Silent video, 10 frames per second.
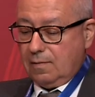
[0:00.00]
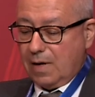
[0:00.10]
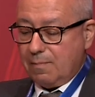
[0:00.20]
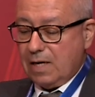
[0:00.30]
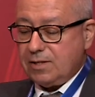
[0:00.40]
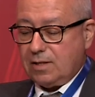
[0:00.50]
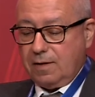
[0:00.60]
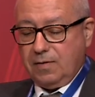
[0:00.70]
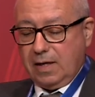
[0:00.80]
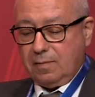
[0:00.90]
There must,
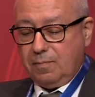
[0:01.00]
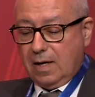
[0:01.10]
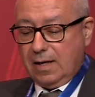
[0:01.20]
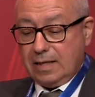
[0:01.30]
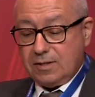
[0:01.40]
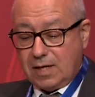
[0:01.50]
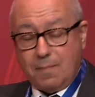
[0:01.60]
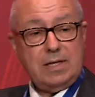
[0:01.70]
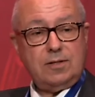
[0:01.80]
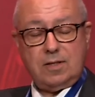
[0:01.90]
I think, in
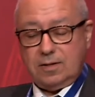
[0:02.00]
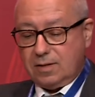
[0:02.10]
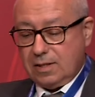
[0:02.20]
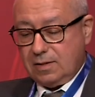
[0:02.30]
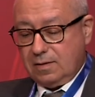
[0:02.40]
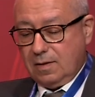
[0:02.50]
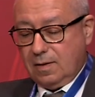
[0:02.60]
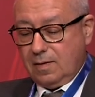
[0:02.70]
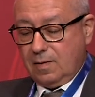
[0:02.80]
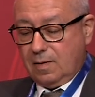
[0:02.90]
some instances,
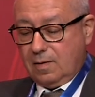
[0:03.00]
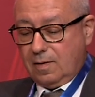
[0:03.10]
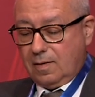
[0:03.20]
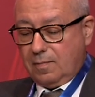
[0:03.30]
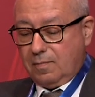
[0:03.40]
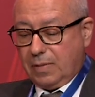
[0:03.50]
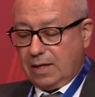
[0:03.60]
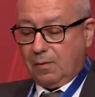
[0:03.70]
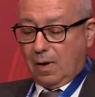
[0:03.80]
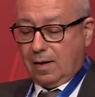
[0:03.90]

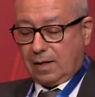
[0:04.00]
be